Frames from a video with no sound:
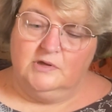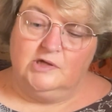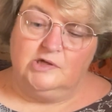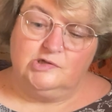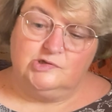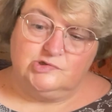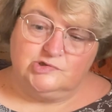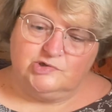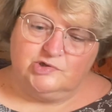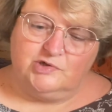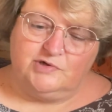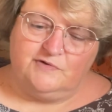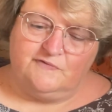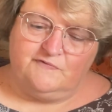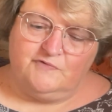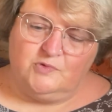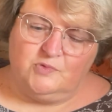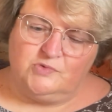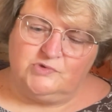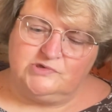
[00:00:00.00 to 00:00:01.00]
It's good if
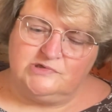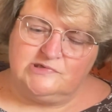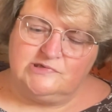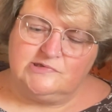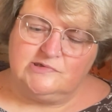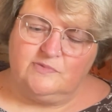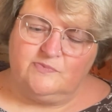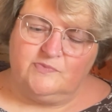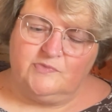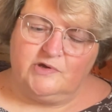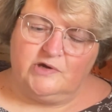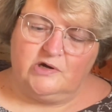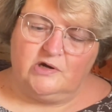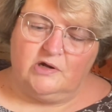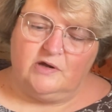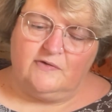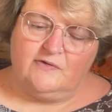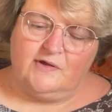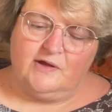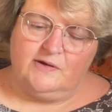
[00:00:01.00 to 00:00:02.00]
you wanted something
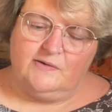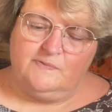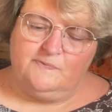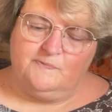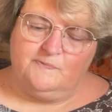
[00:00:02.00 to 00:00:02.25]
like that.